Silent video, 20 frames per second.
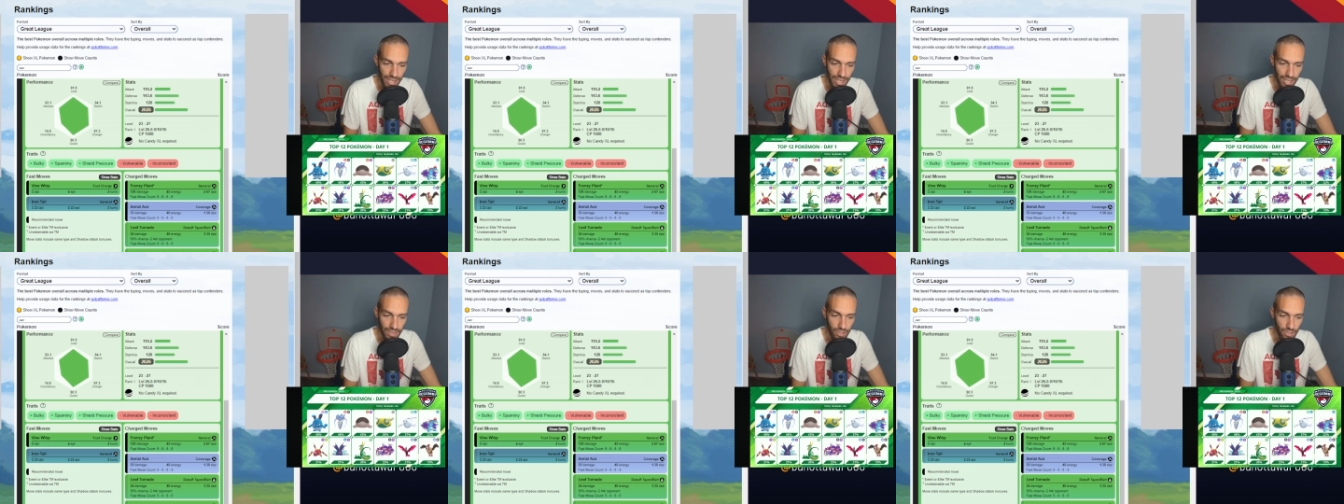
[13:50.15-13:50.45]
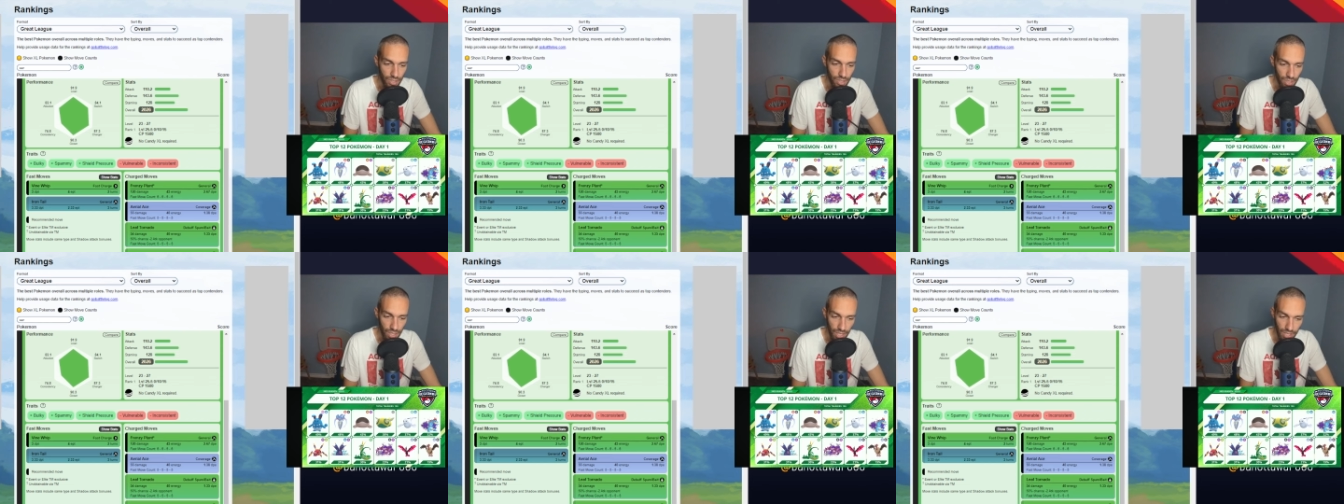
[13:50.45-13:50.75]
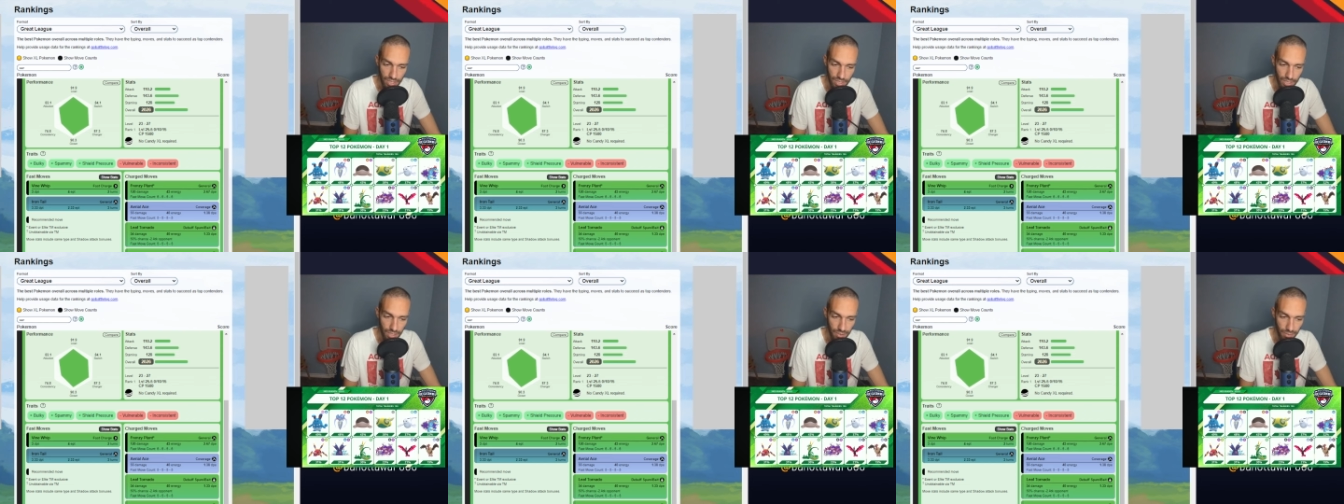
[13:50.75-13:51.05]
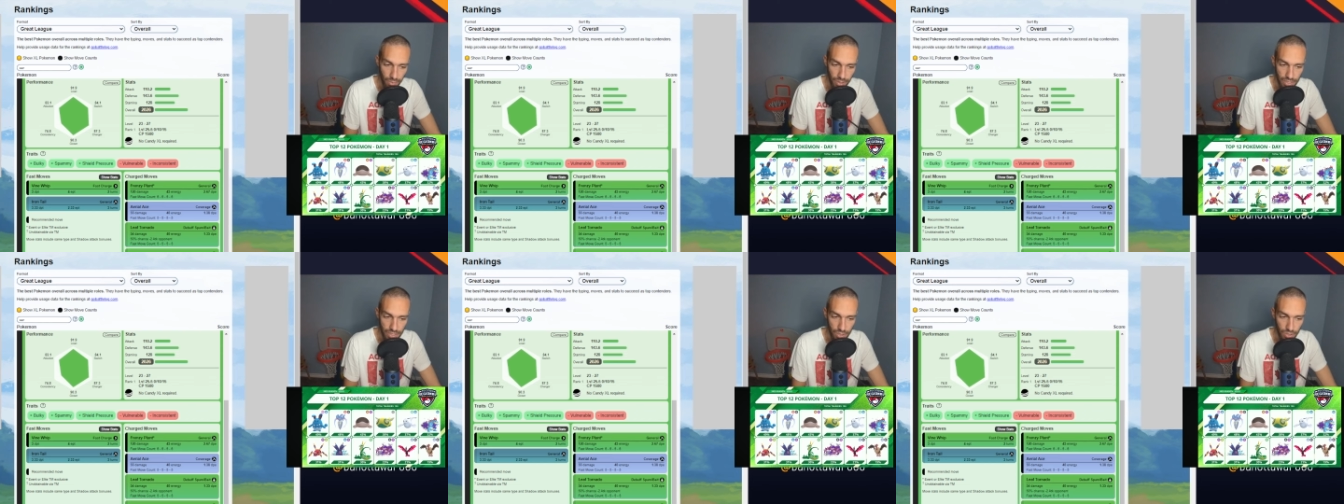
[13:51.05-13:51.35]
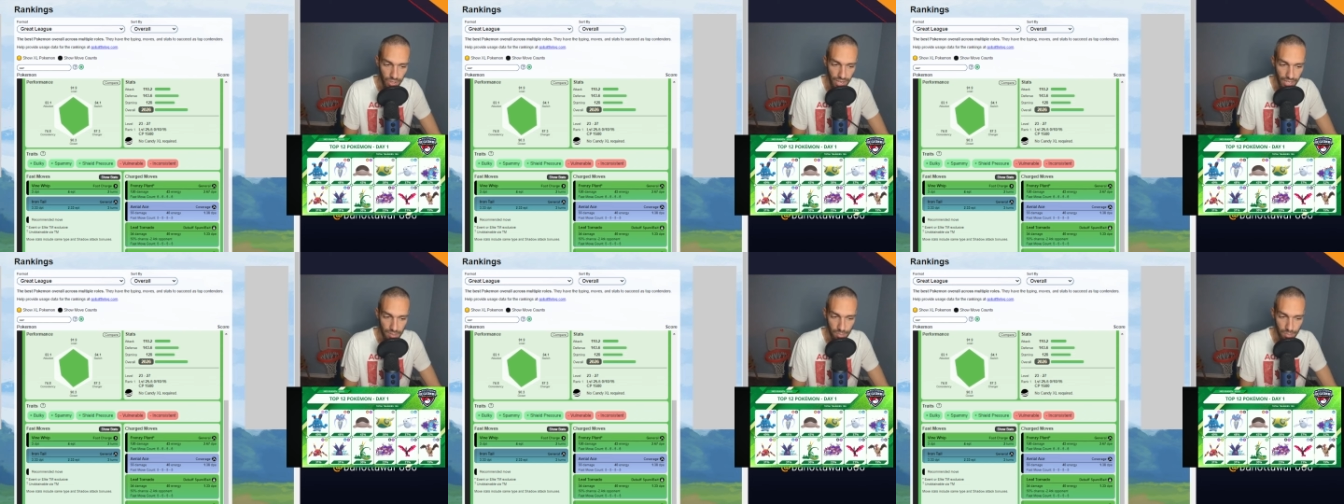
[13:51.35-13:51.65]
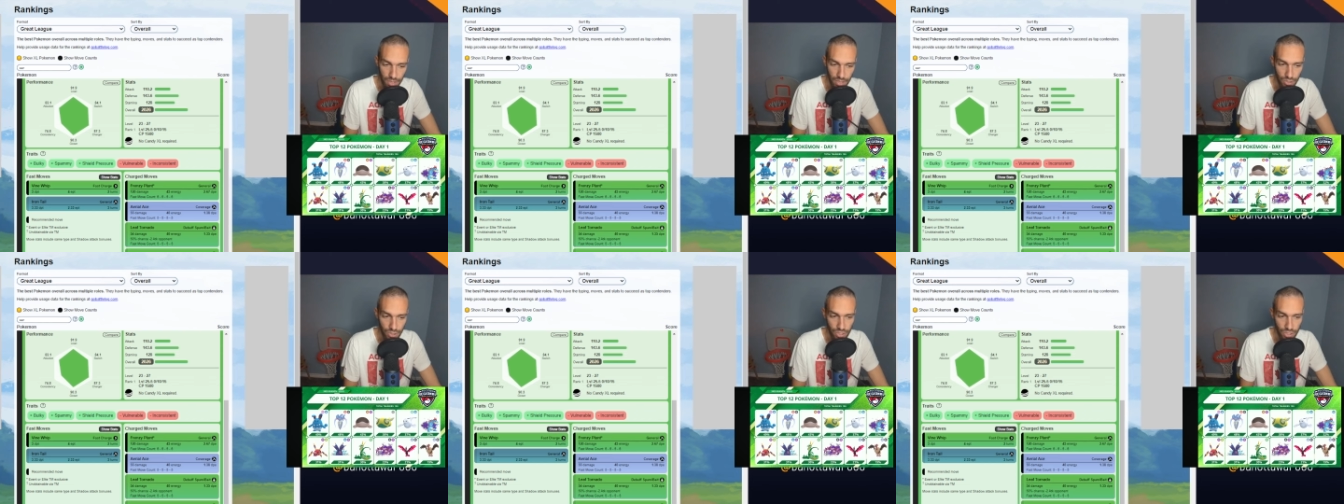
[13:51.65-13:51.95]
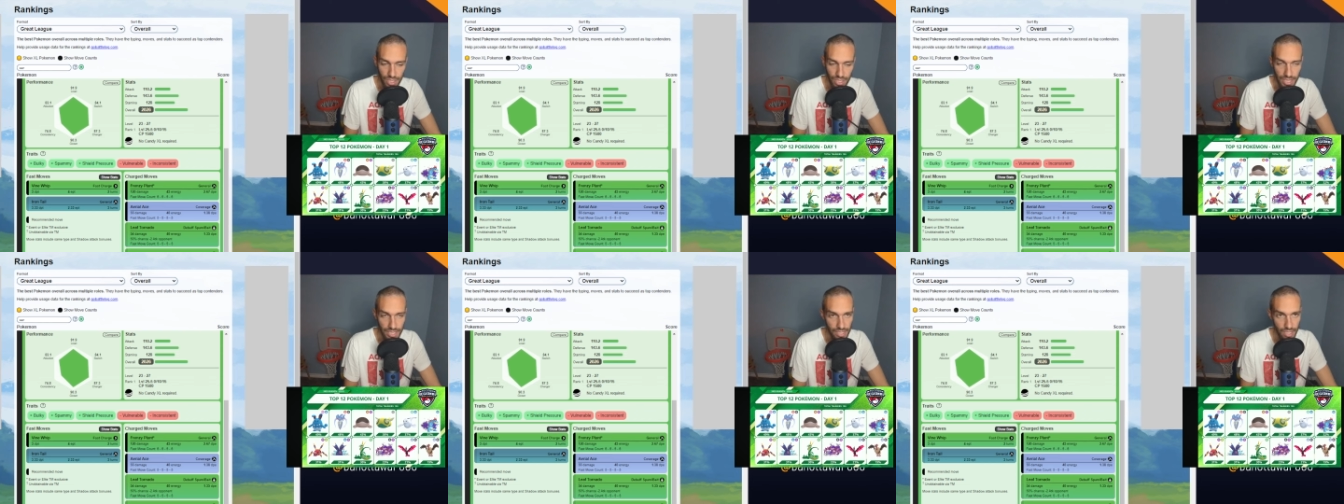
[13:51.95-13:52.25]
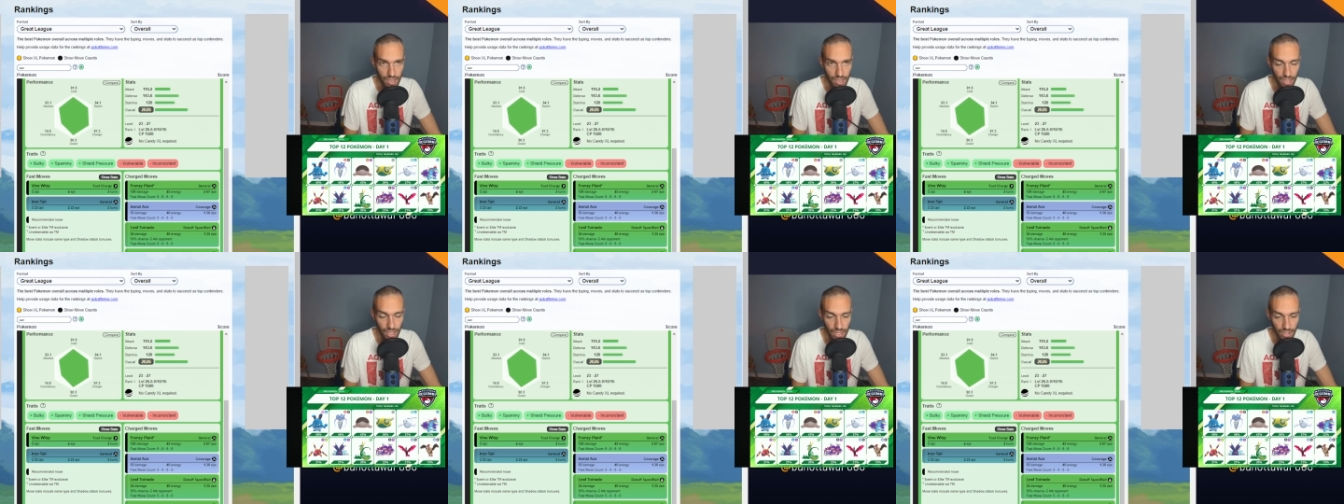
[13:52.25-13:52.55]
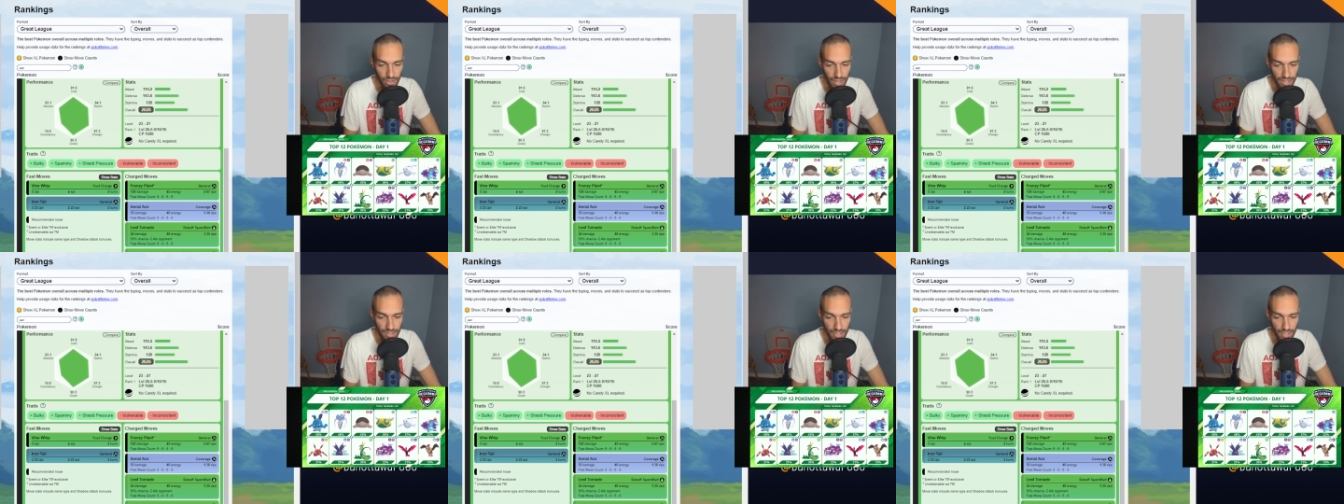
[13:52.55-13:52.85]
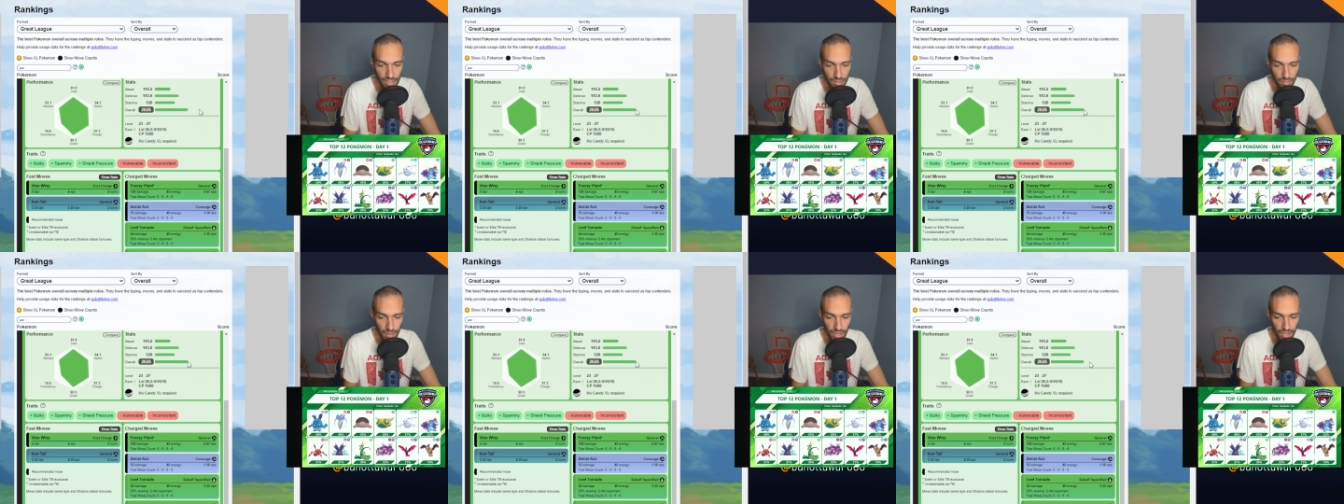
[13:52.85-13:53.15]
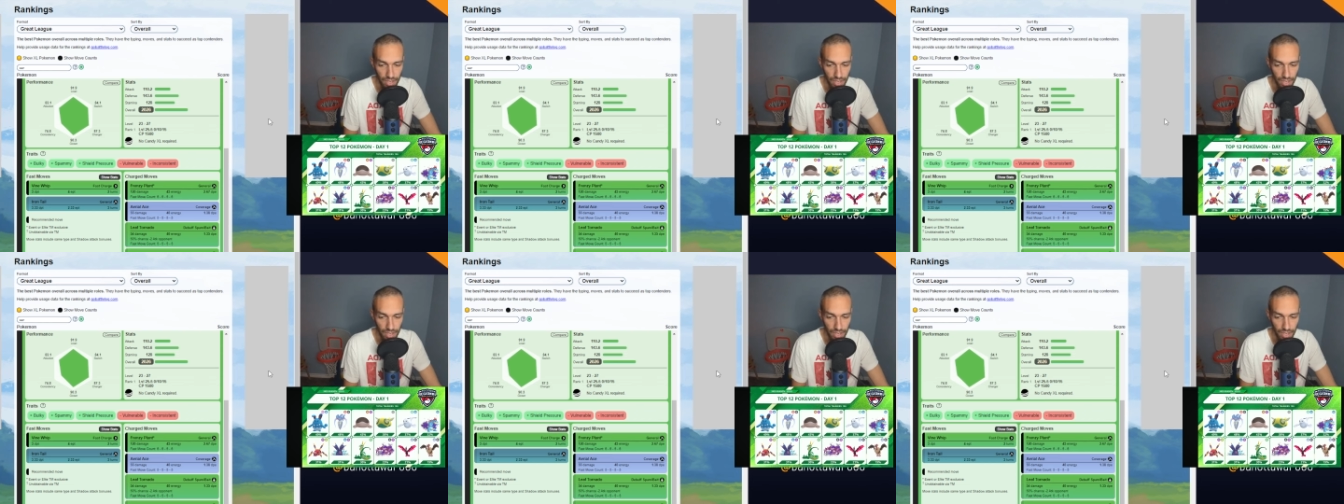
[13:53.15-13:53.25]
And there's a lot of stuff weak to grass, but there just isn't a lot of grass in this meta.